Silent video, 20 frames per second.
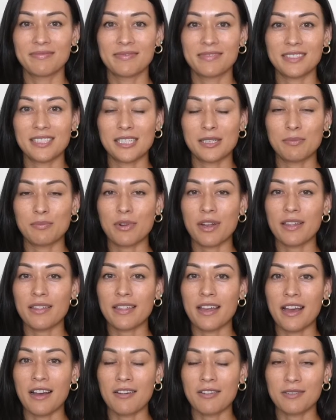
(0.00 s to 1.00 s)
deep breath
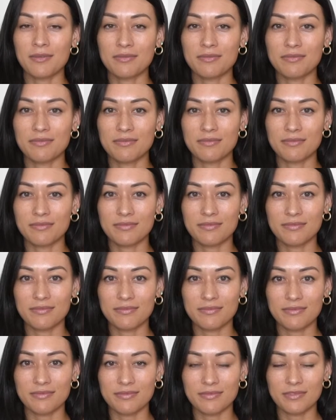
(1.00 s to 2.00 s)
out.
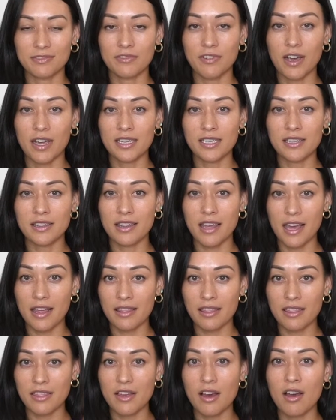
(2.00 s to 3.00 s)
Find that
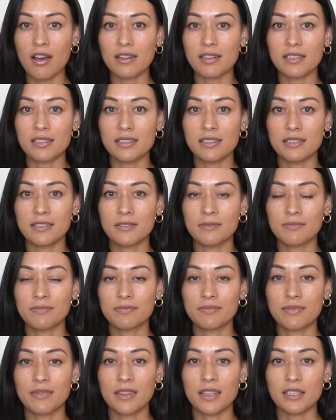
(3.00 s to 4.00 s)
thought
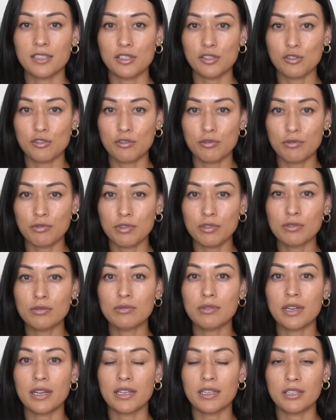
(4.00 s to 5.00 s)
that's
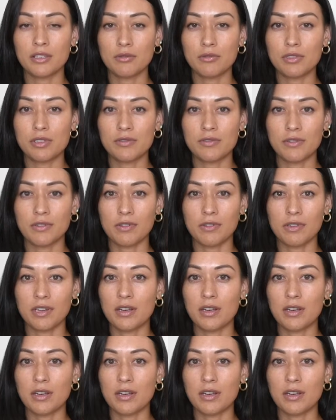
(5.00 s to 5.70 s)
true and useful.